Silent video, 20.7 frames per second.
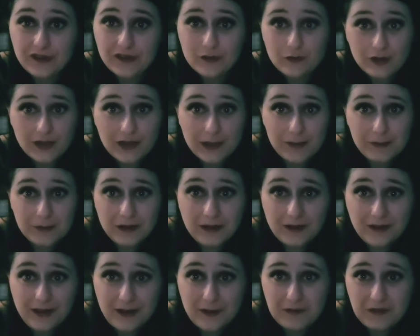is available
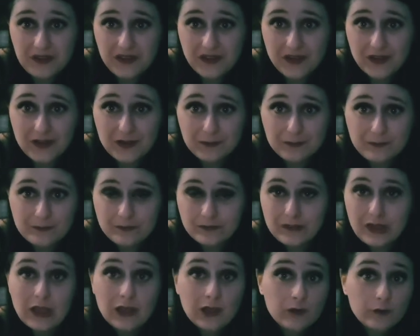on Amazon.
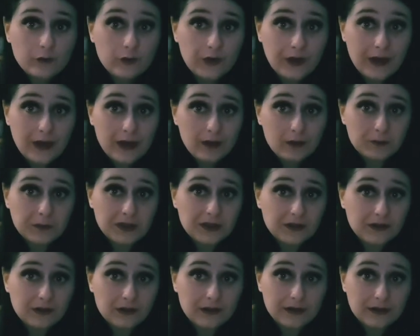For now, my
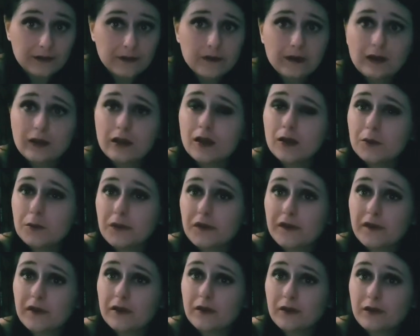darlings, I will
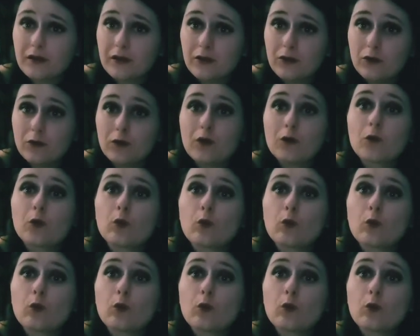see you soon.